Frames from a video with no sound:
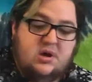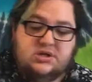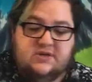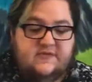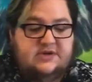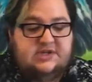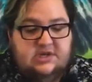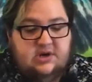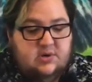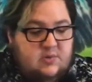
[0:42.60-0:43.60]
So the first
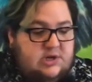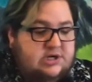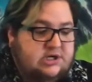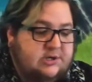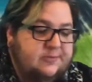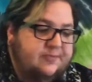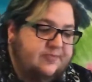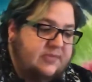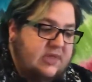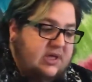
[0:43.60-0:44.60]
thing you're going to want to do
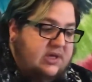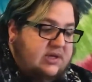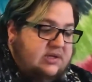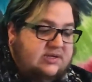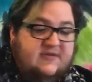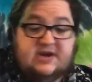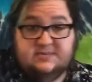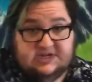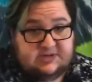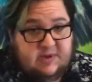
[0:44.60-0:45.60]
is find a
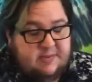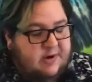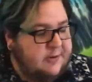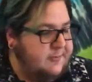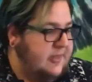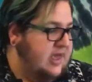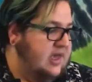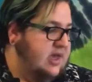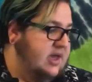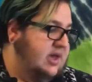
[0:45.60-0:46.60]
piece of paper.
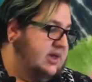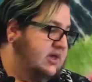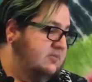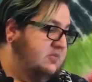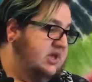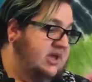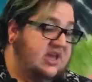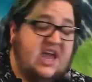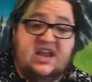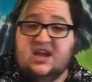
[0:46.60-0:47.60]
It can
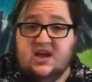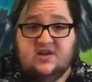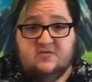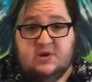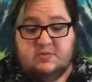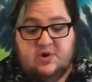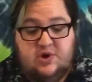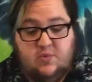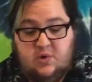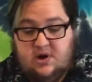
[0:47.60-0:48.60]
be any kind of paper
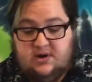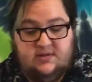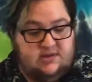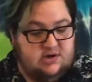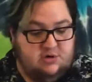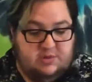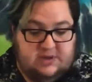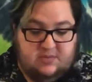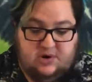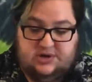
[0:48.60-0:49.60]
you want. Thicker
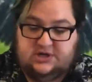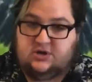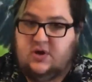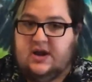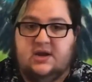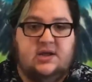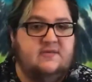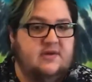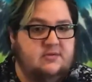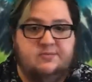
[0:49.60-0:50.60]
paper is great,
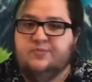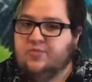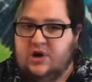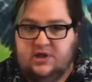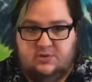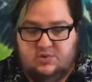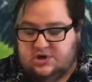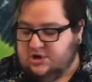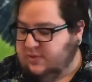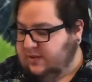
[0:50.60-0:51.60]
even regular
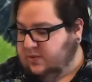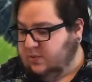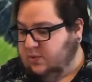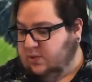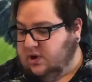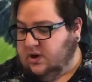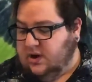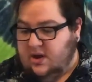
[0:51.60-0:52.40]
printer paper will work.